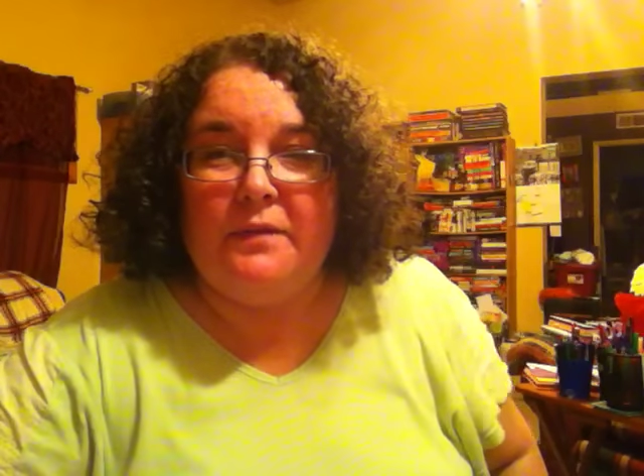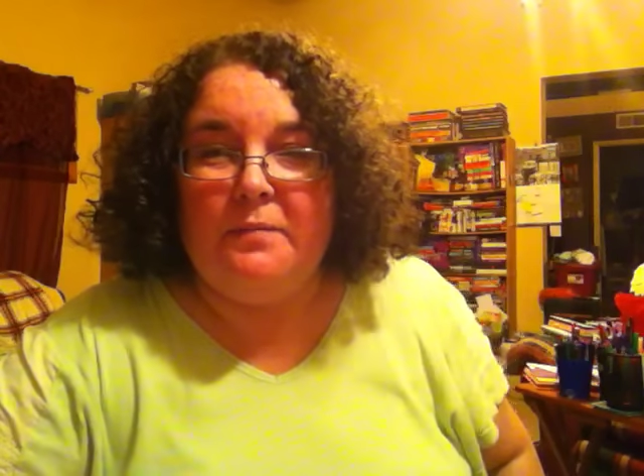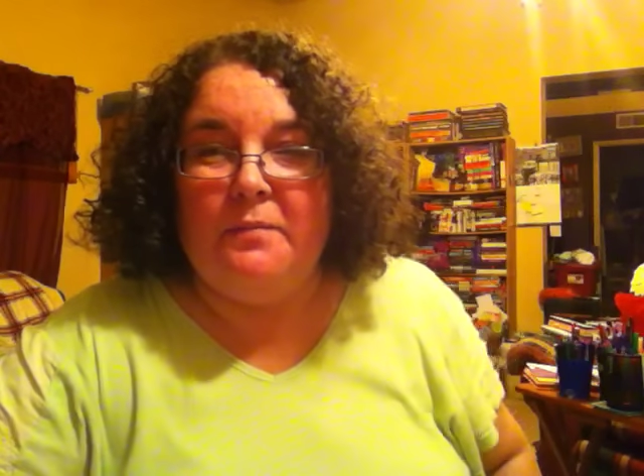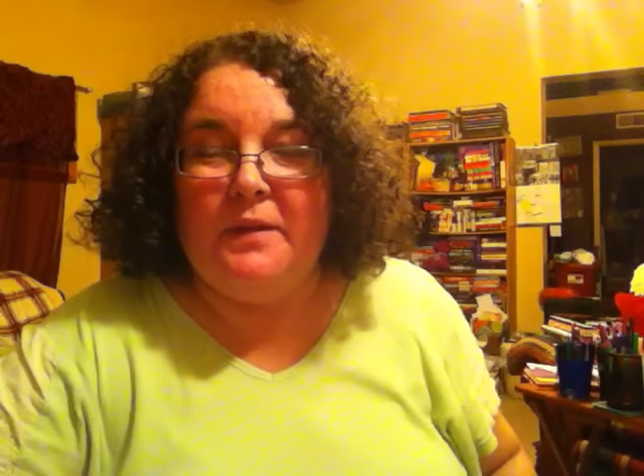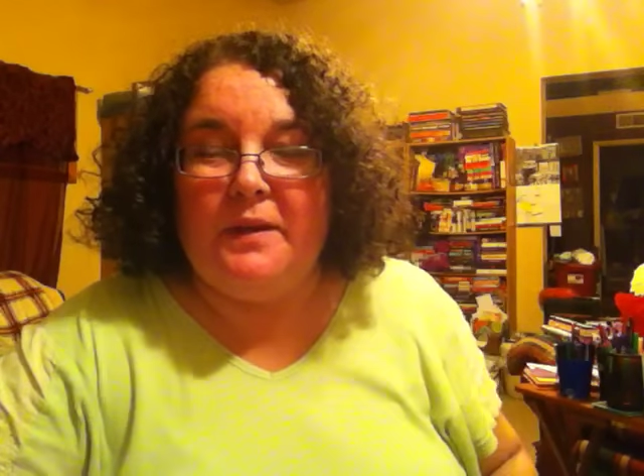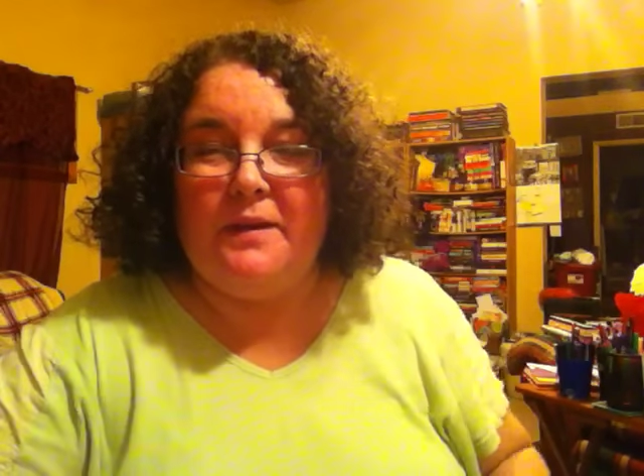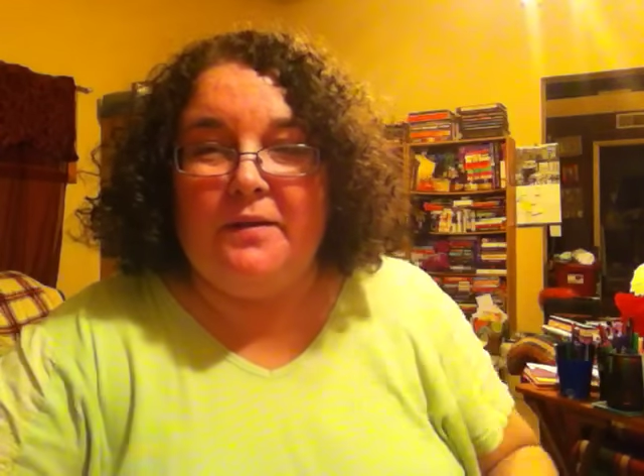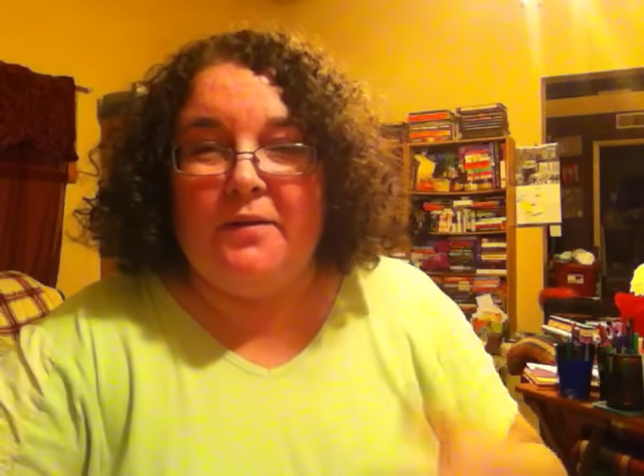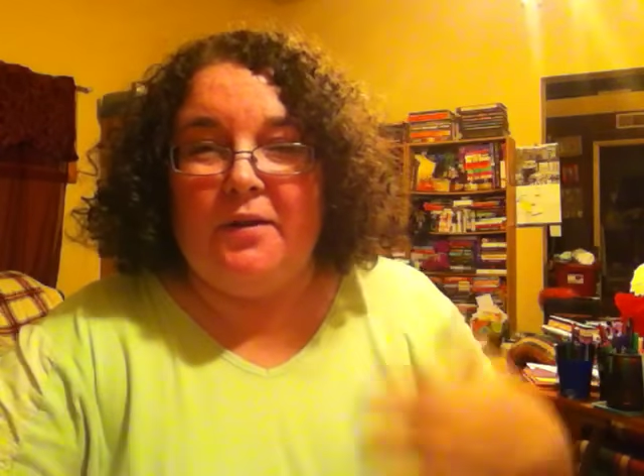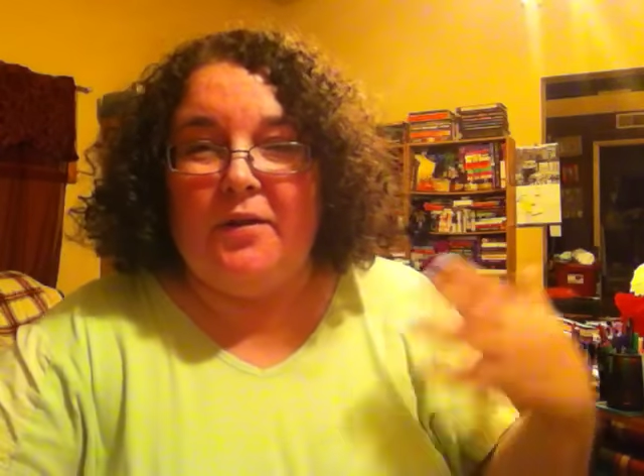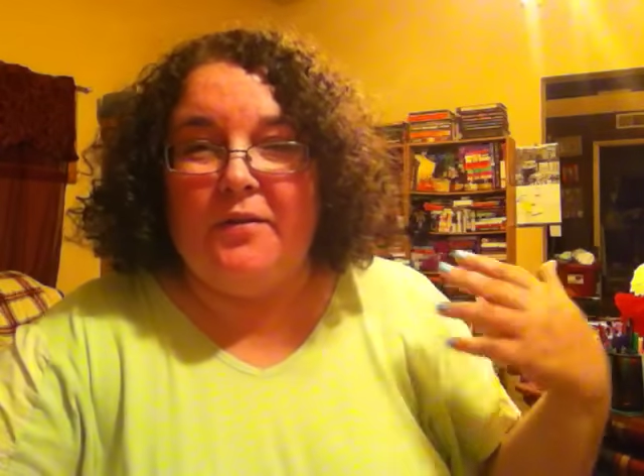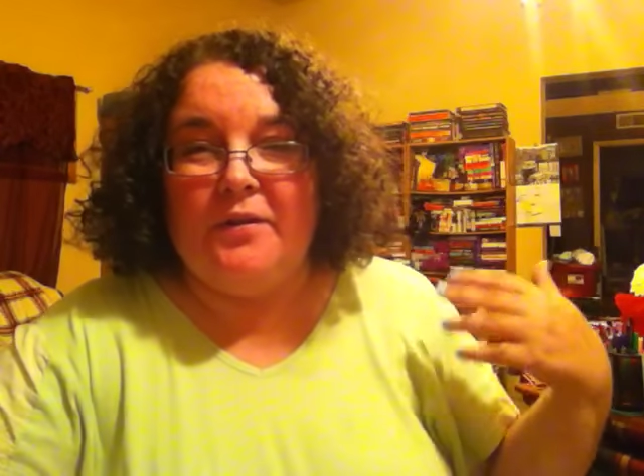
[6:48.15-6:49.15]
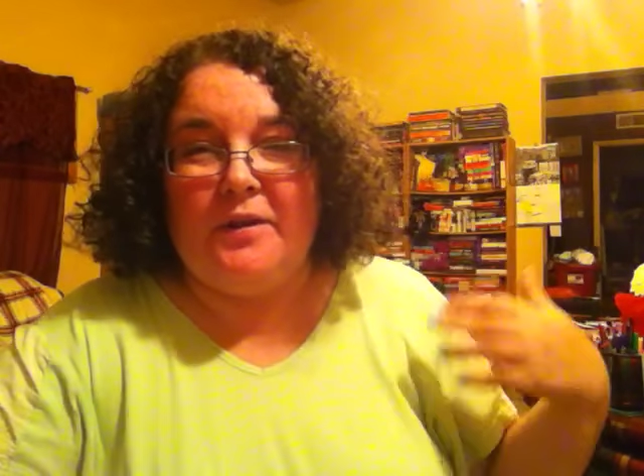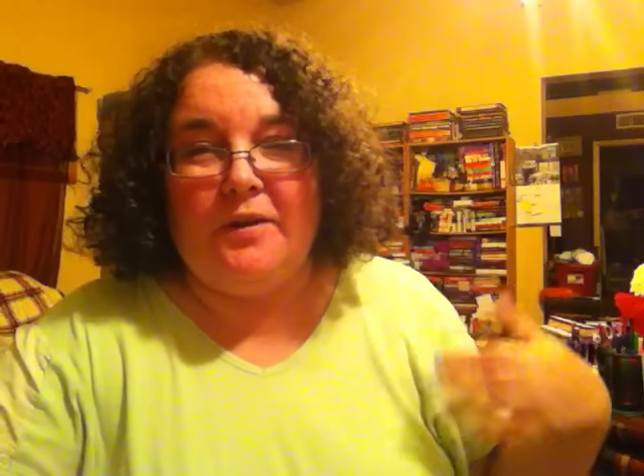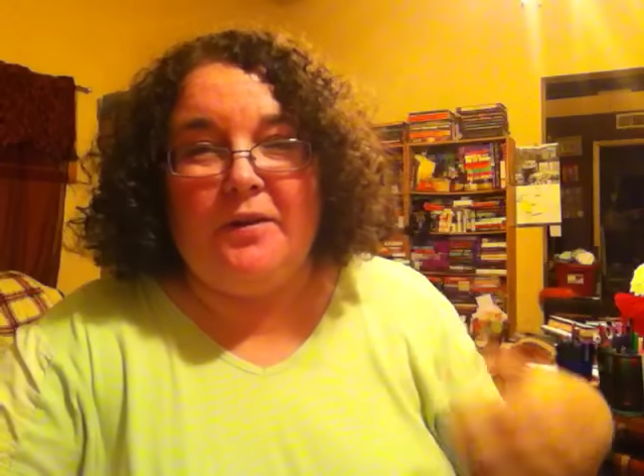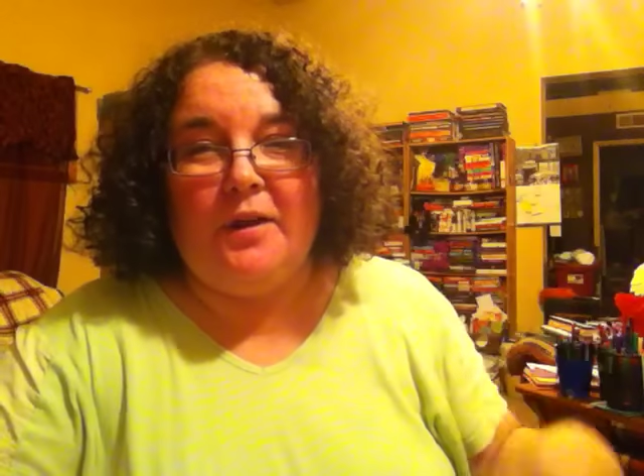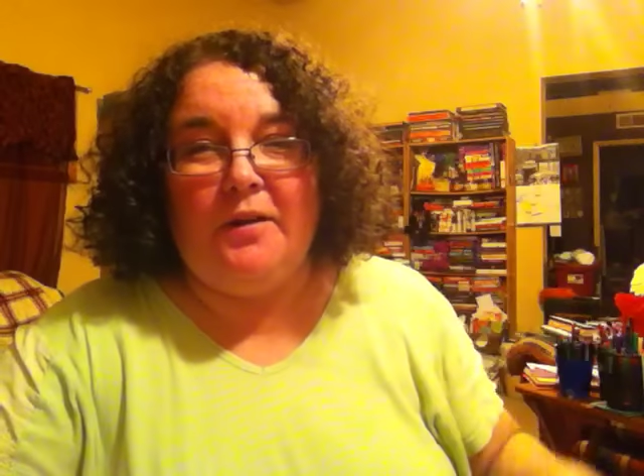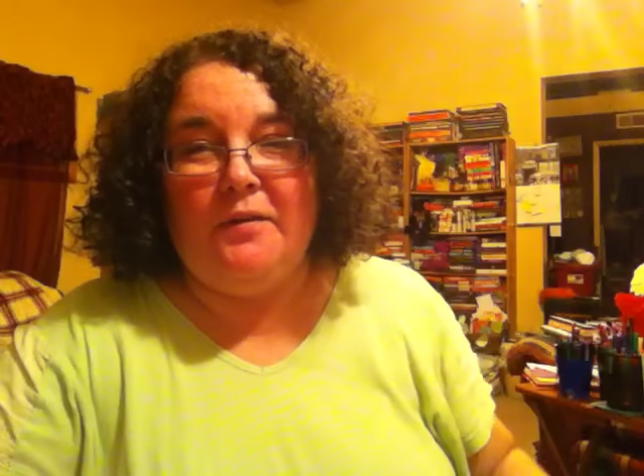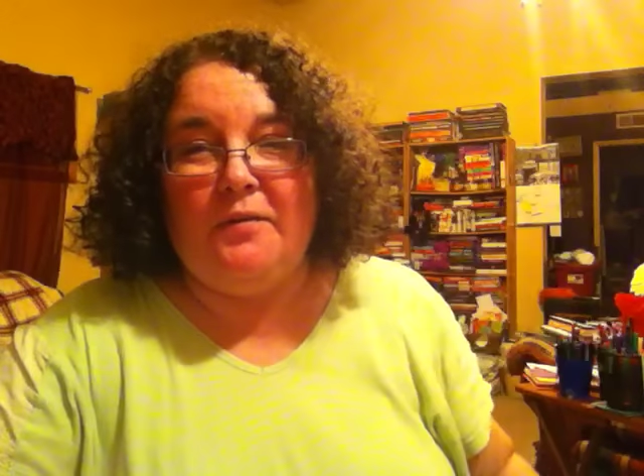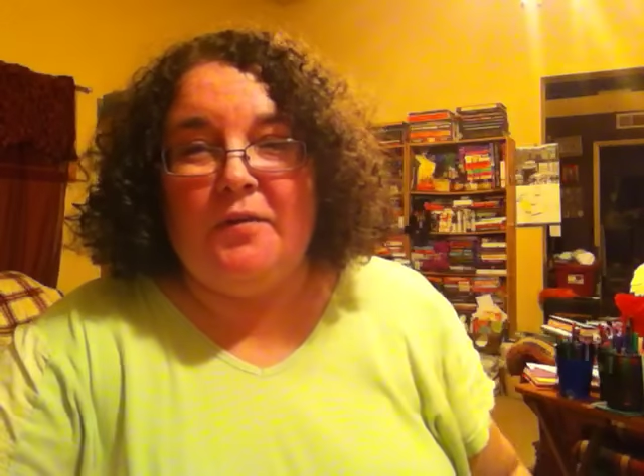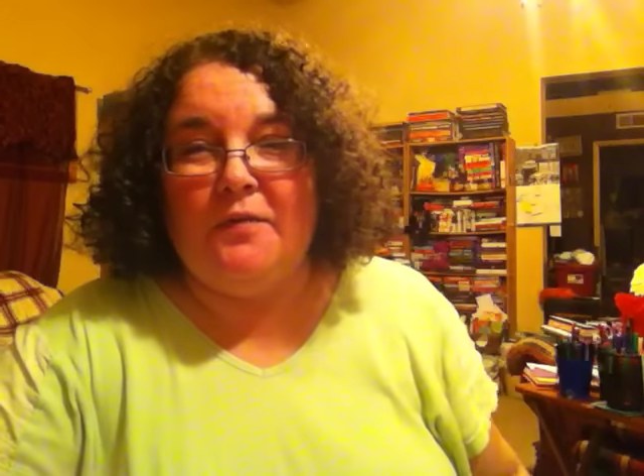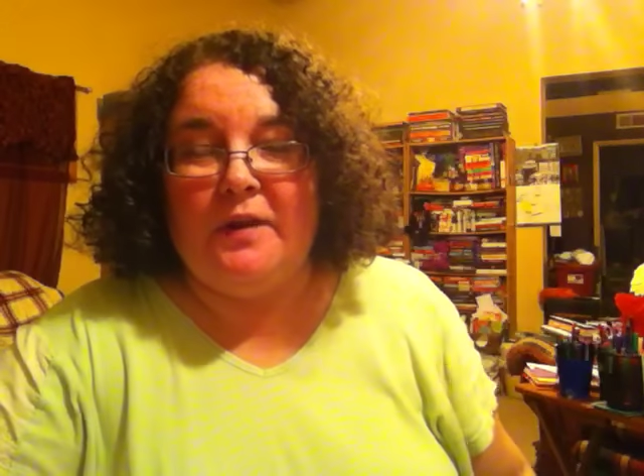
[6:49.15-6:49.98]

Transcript: many hauls that I don't even know if